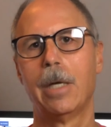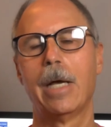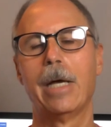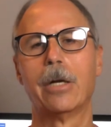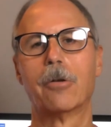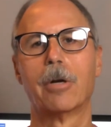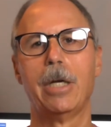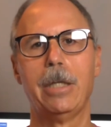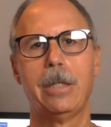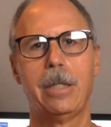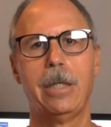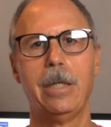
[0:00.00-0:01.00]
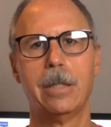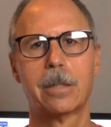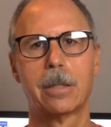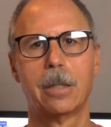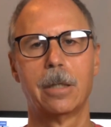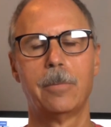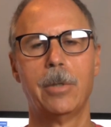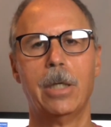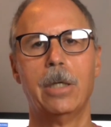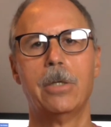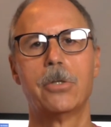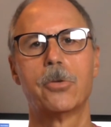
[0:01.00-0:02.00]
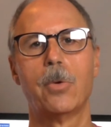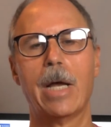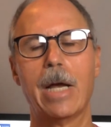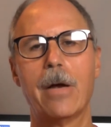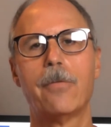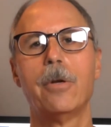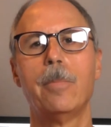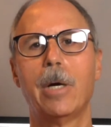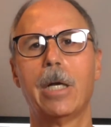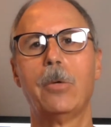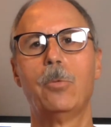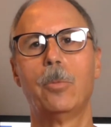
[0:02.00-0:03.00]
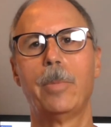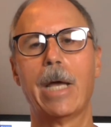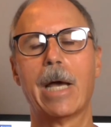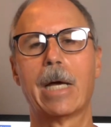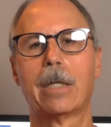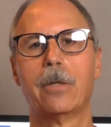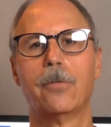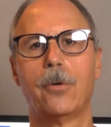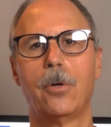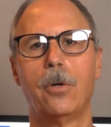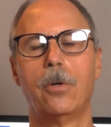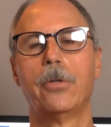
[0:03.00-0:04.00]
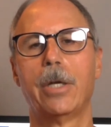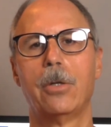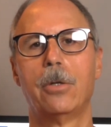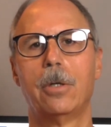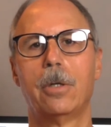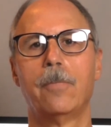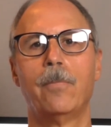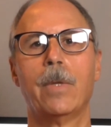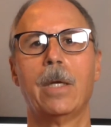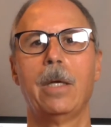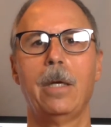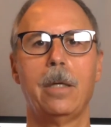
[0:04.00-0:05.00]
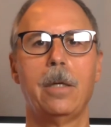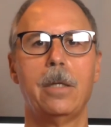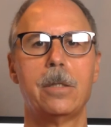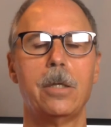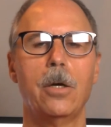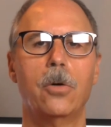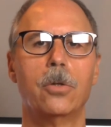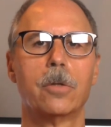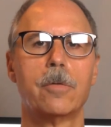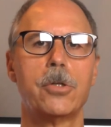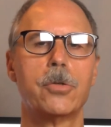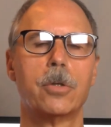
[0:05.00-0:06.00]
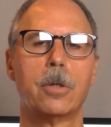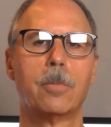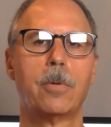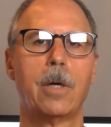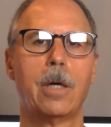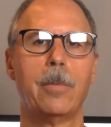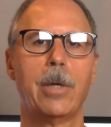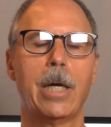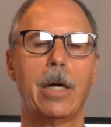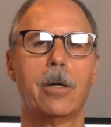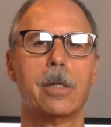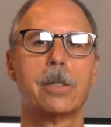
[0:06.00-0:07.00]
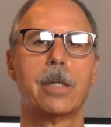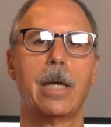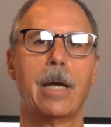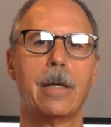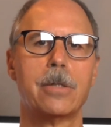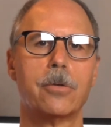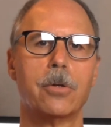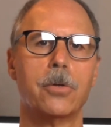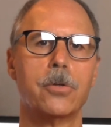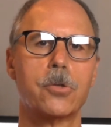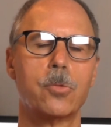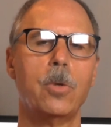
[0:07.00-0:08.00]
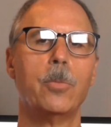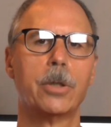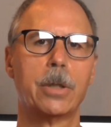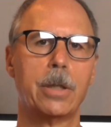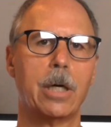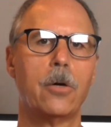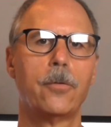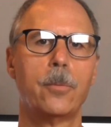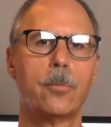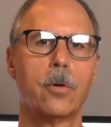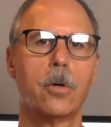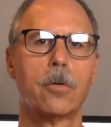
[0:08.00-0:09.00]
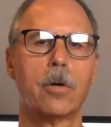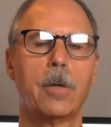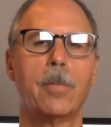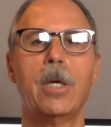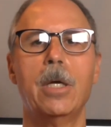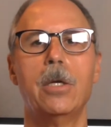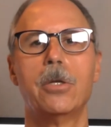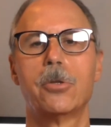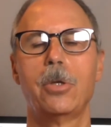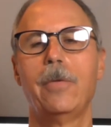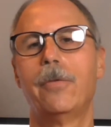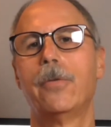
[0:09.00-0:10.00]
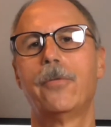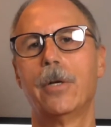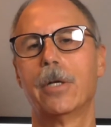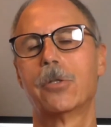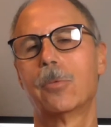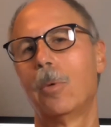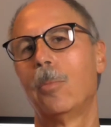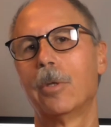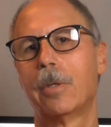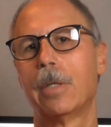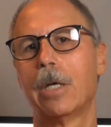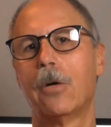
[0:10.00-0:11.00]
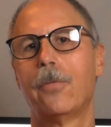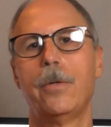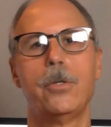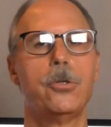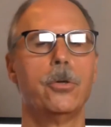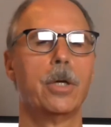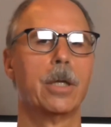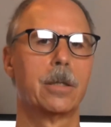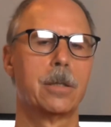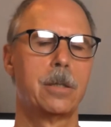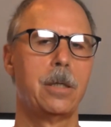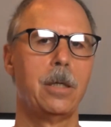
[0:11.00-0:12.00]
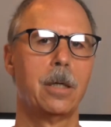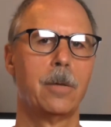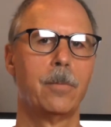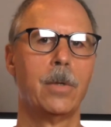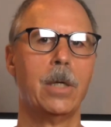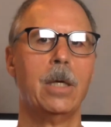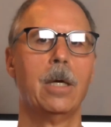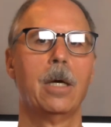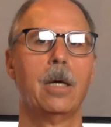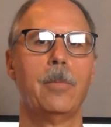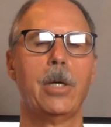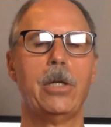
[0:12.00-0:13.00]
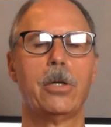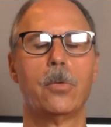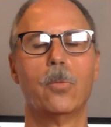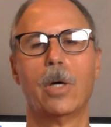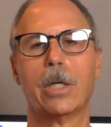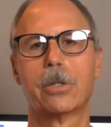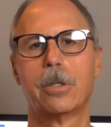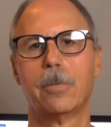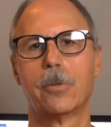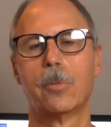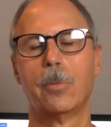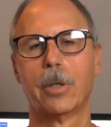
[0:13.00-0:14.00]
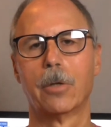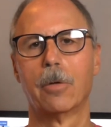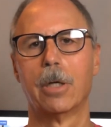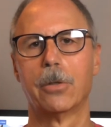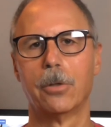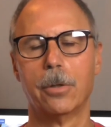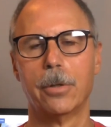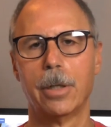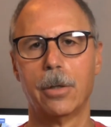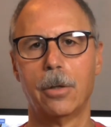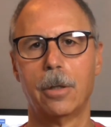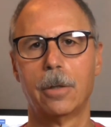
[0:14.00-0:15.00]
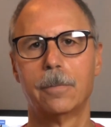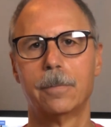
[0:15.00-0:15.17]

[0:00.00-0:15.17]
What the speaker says: and a great teens club. So everybody will be active all day long. It is the only resort in Playa Mujeres that has their own Swim with the Dolphin program. So even if you're not swimming with the dolphins, you'll get to see them and you can watch them swimming around all day long.